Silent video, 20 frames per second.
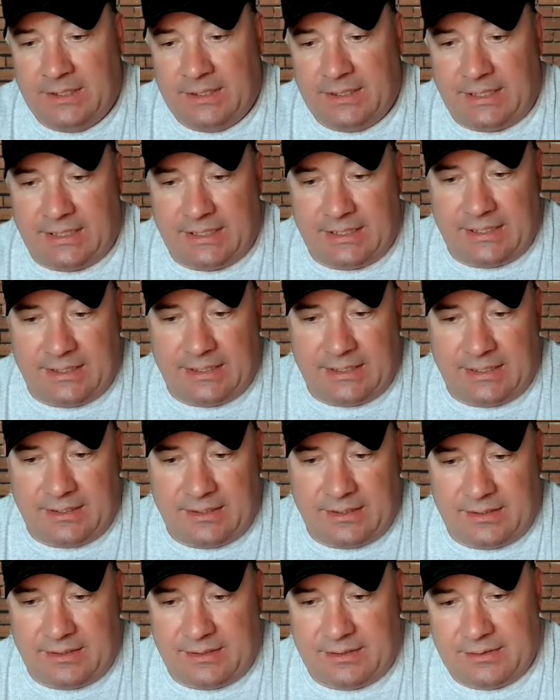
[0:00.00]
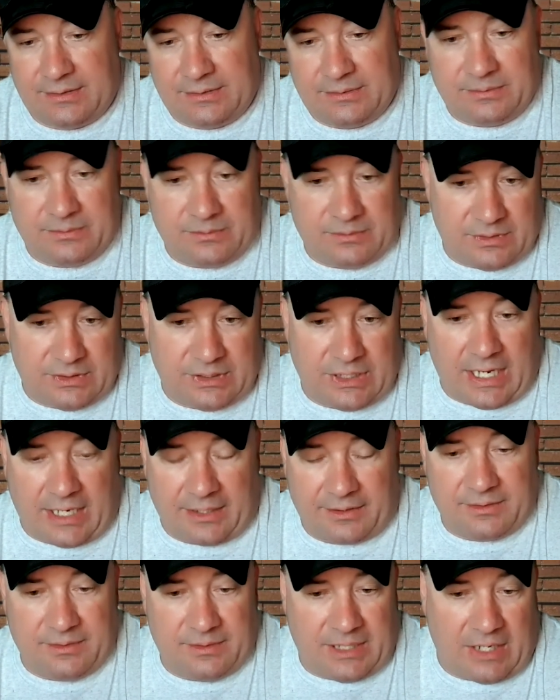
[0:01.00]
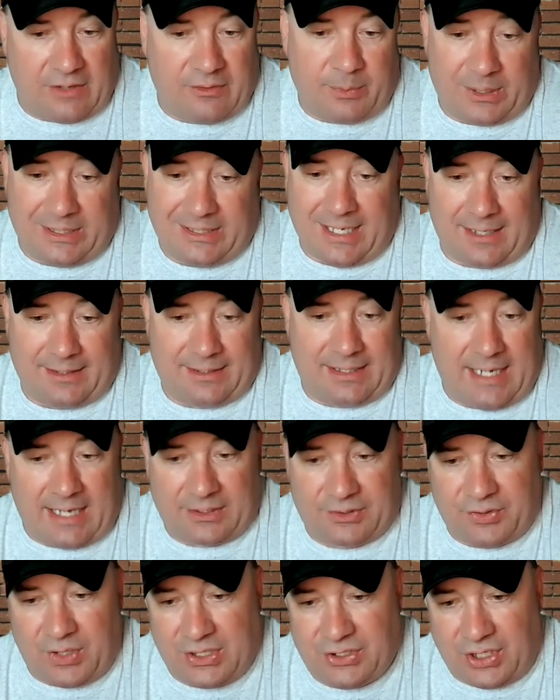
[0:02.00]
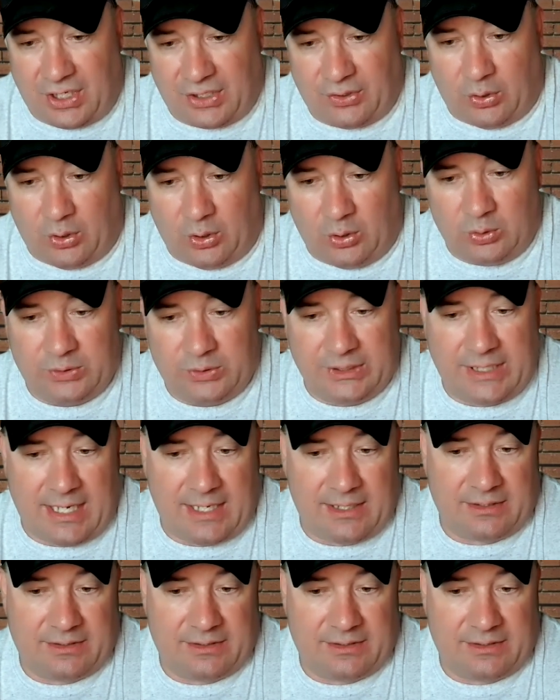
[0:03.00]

And yeah, everybody got in the act. Trayshawn Holden had